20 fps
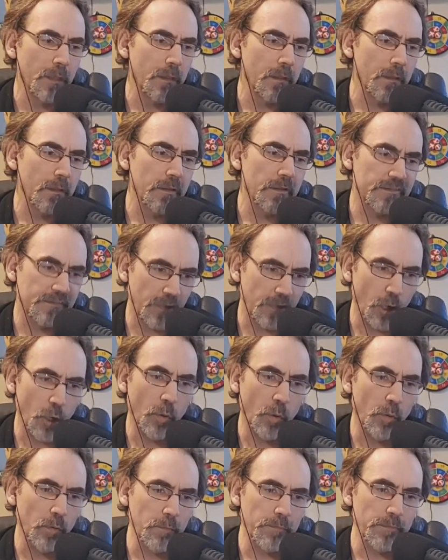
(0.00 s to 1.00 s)

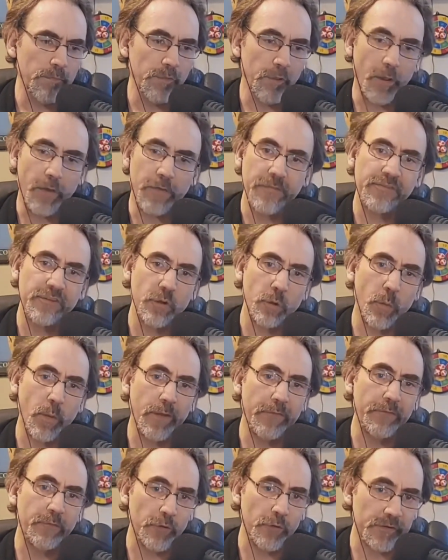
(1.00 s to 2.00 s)
So the officer
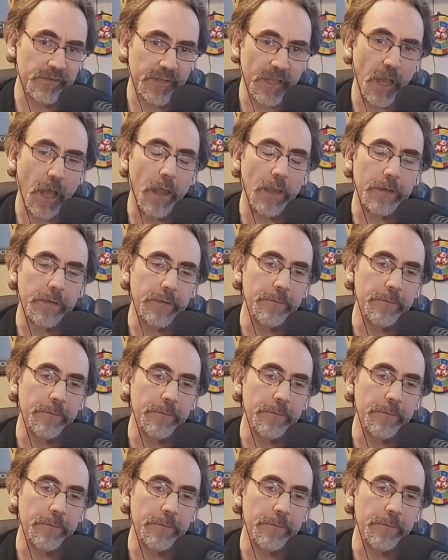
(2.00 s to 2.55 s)
went for his gun,